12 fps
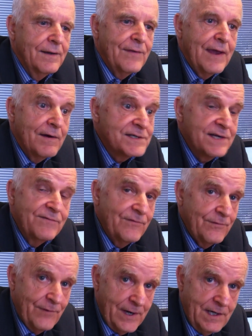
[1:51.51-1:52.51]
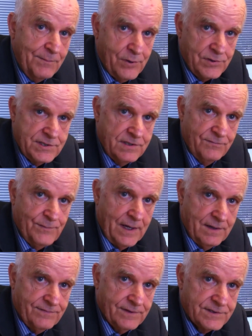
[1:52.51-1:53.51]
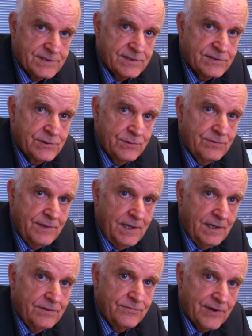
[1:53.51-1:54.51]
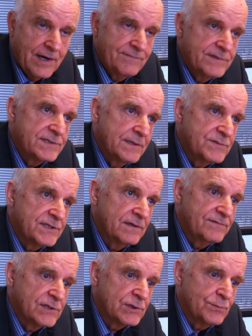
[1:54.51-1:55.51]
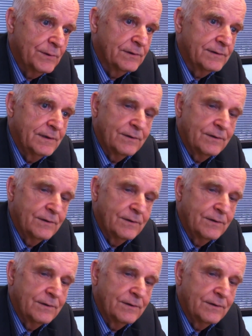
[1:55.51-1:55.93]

There are some really positive benefits to the drivers themselves as well.